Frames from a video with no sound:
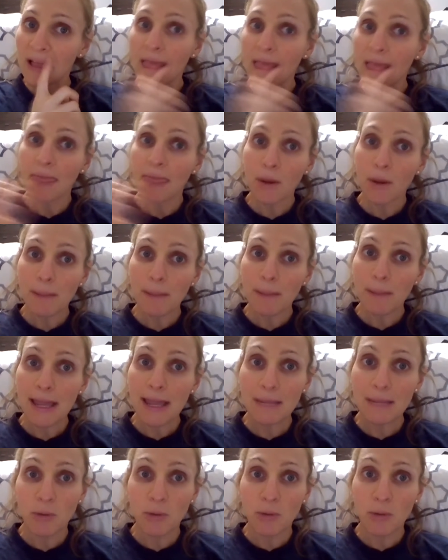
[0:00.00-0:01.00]
their
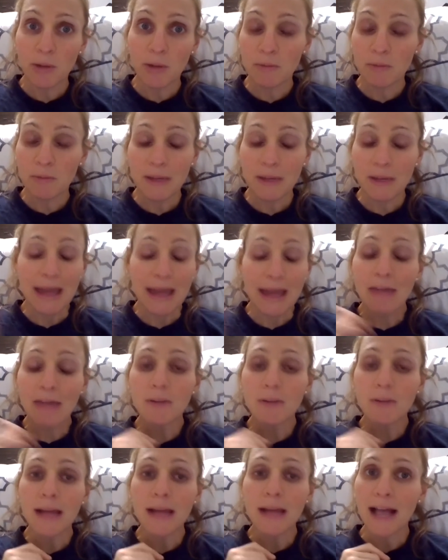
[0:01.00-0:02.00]
pain point would be. And
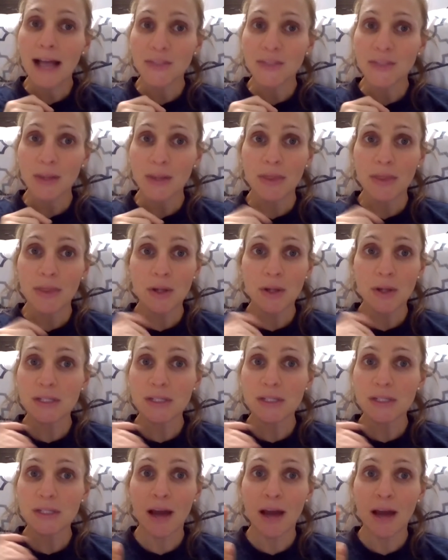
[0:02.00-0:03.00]
everybody has one. There is
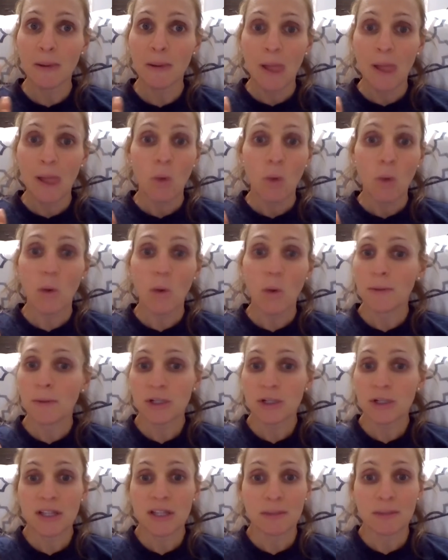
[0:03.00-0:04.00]
not one
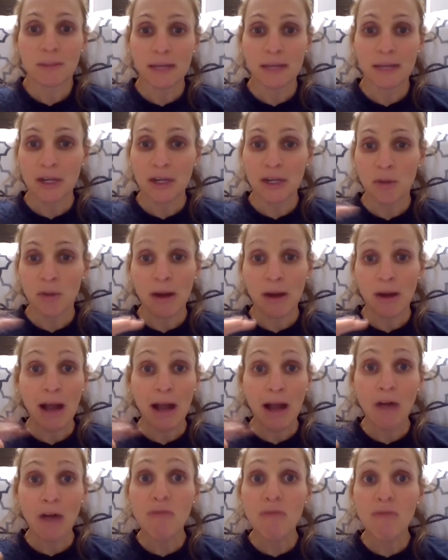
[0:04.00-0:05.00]
person on the planet, no matter
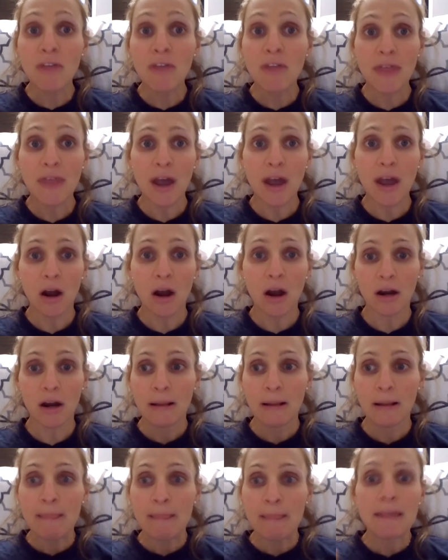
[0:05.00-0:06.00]
how fit they are,
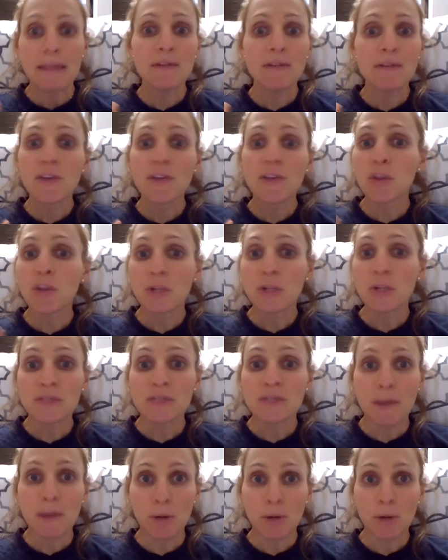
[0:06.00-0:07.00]
even if they're the most
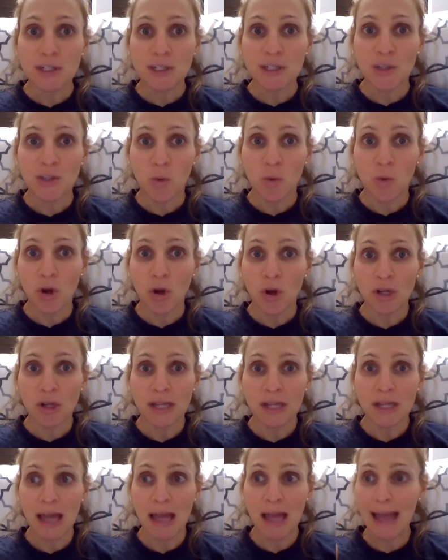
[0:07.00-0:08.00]
fit person in the world,
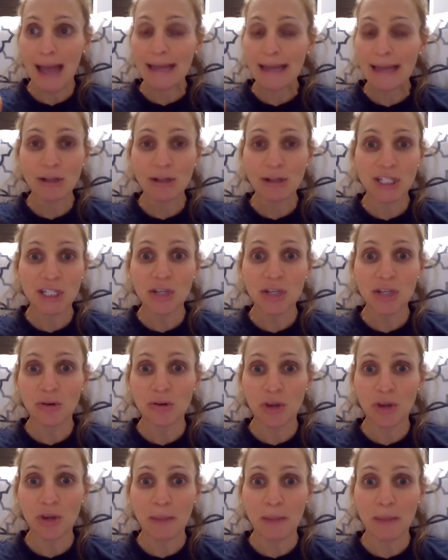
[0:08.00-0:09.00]
I guarantee you
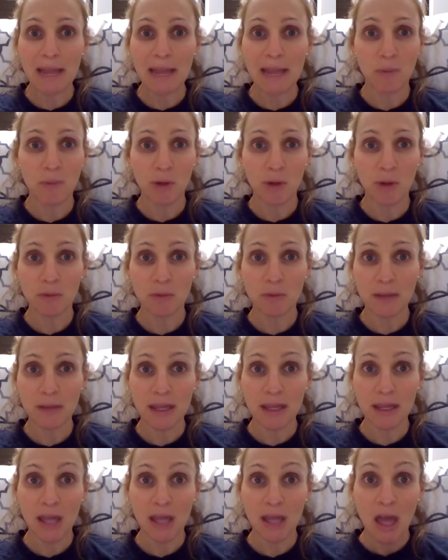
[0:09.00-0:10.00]
their pain point would
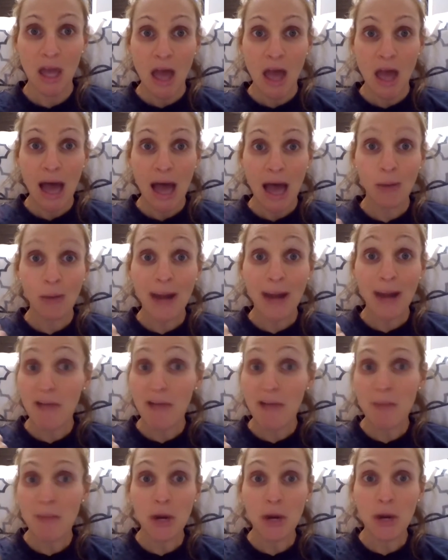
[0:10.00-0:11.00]
be, I want to have
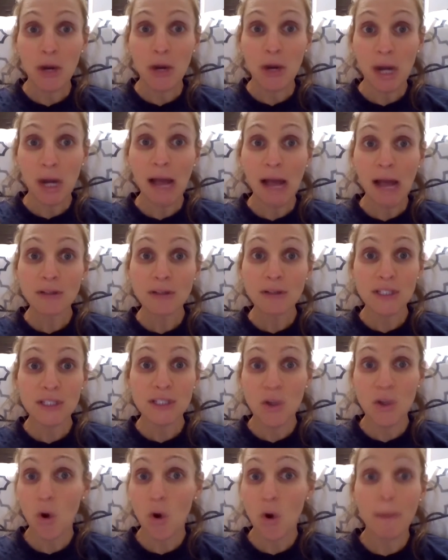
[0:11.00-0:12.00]
better workouts
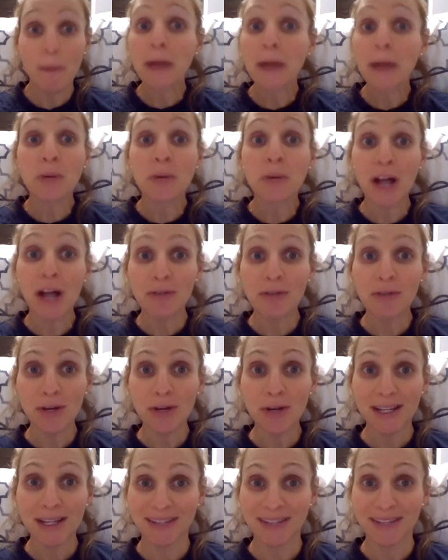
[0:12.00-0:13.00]
or better
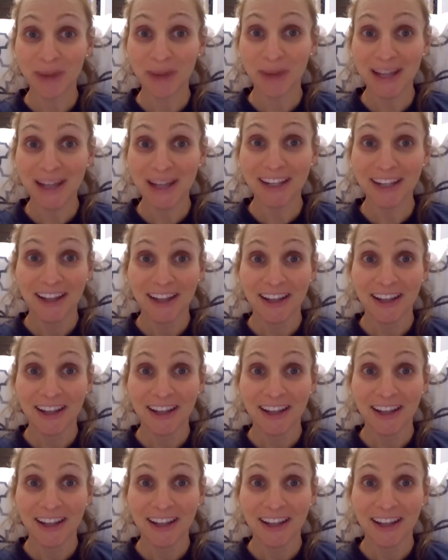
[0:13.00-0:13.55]
recovery, right?